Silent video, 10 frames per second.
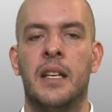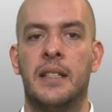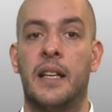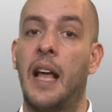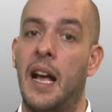
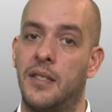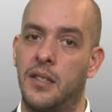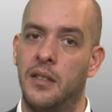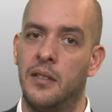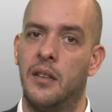The
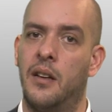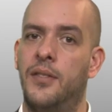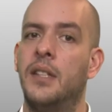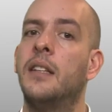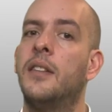task
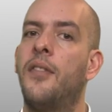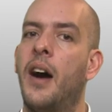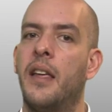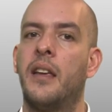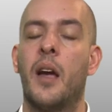of
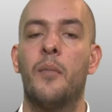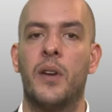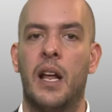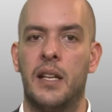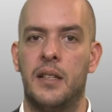identifying
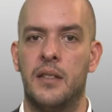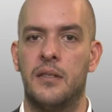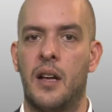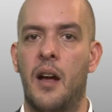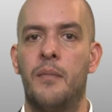
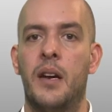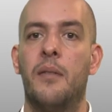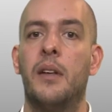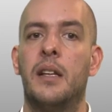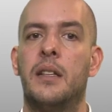commonalities and
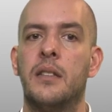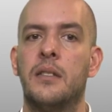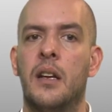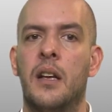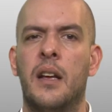
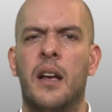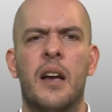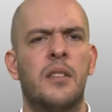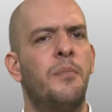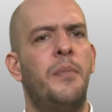variabilities
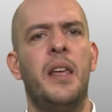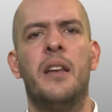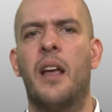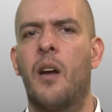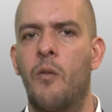has
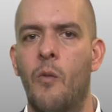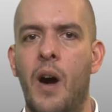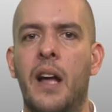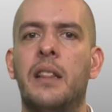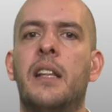been a
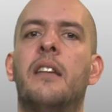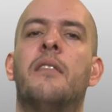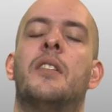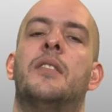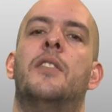widely
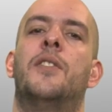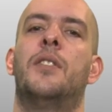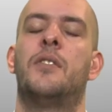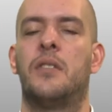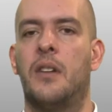
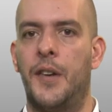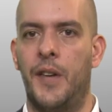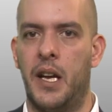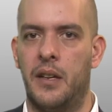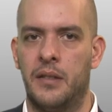researched
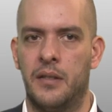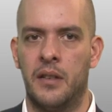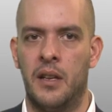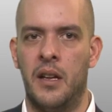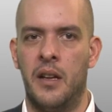area.
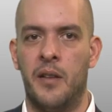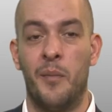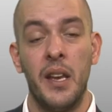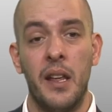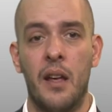
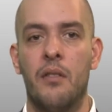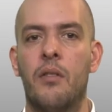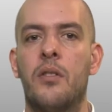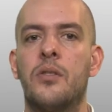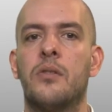Many
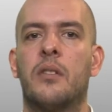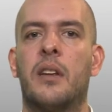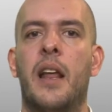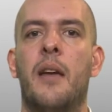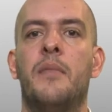authors
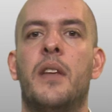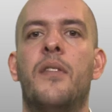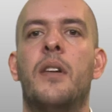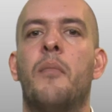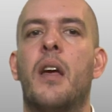claim
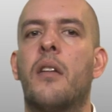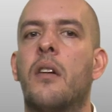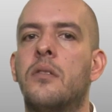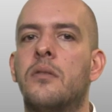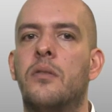different
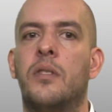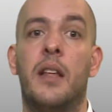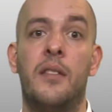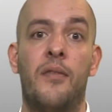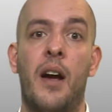methods to
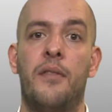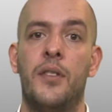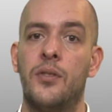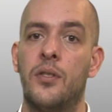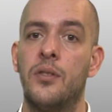identify
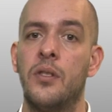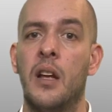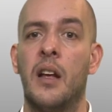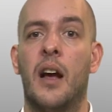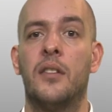features
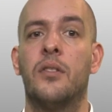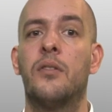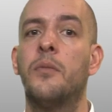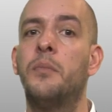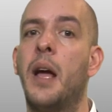and to
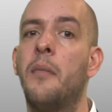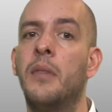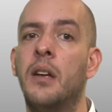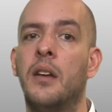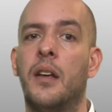group
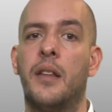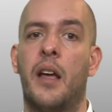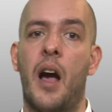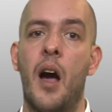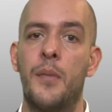them in
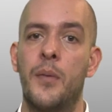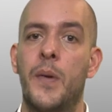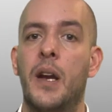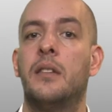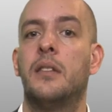the
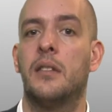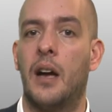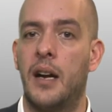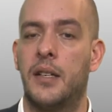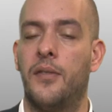appropriate
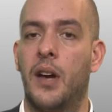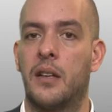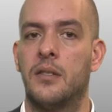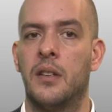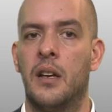
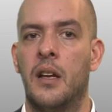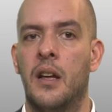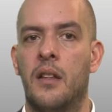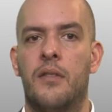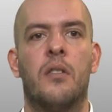artifacts
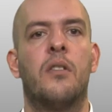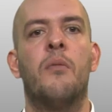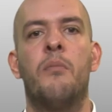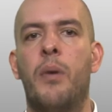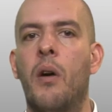through
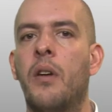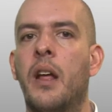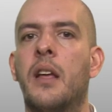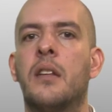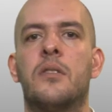
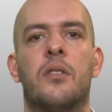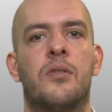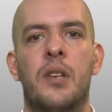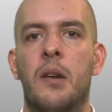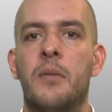components or
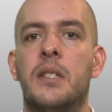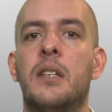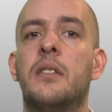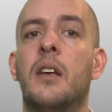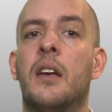
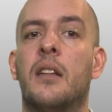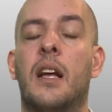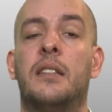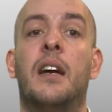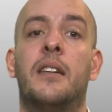services
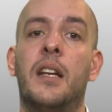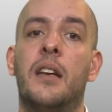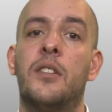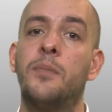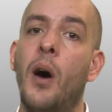that are
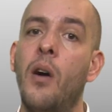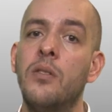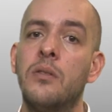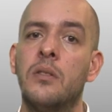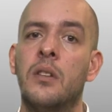then
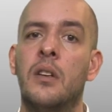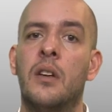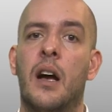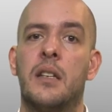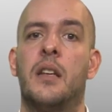exposed
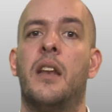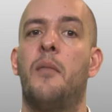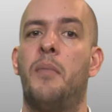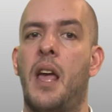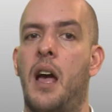as an
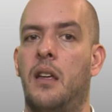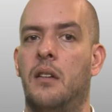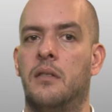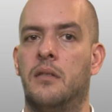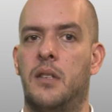API,
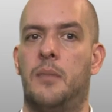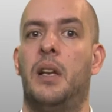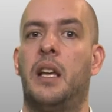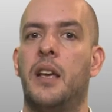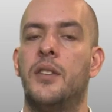
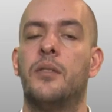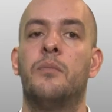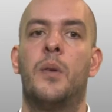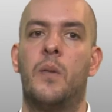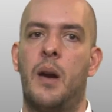
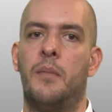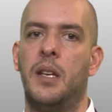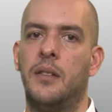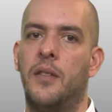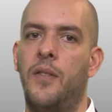Application Programming
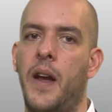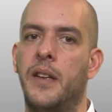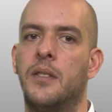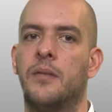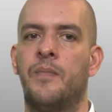
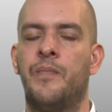Interface.